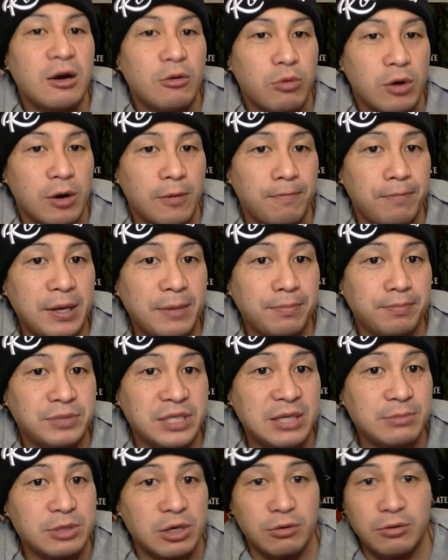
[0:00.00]
where
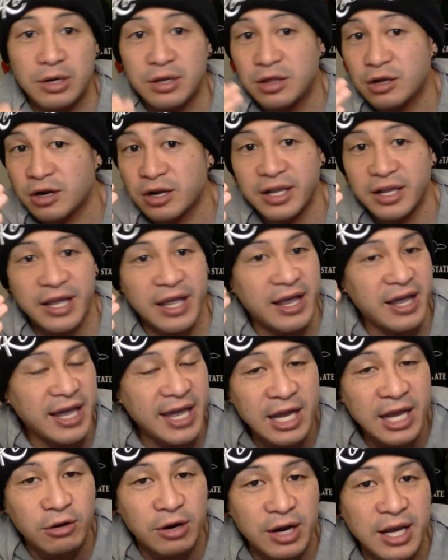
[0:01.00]
teams are either going to get
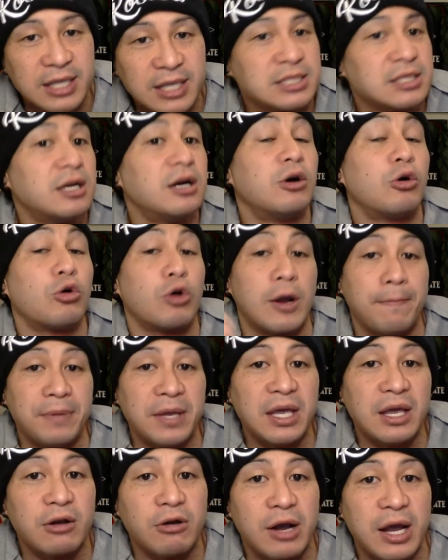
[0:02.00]
A grades or a
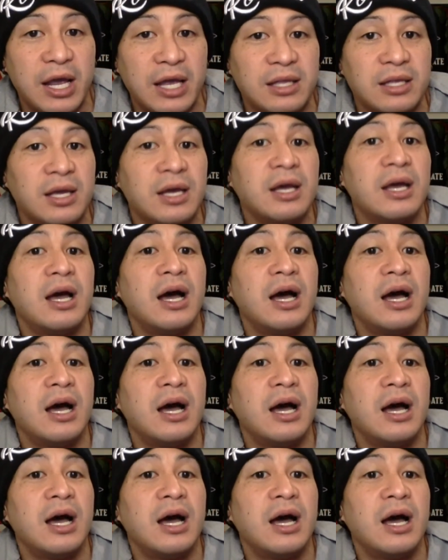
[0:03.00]
B grade,